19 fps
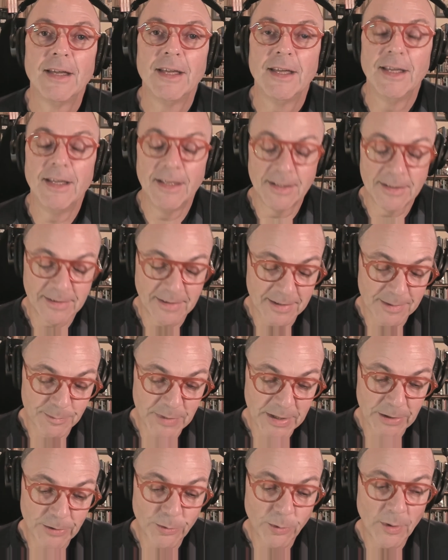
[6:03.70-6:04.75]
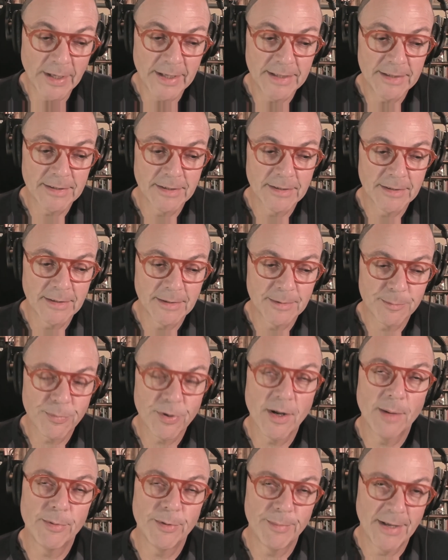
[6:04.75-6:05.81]
it can be quite
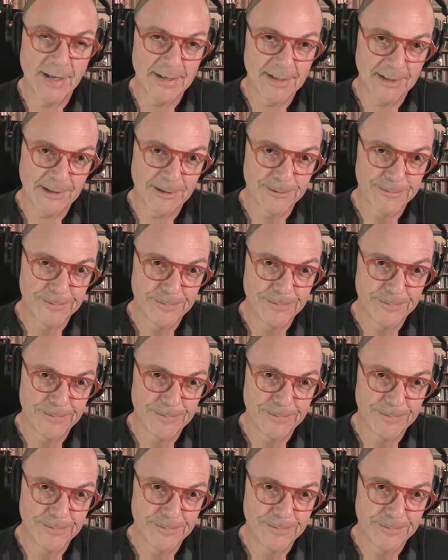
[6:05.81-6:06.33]
problematic.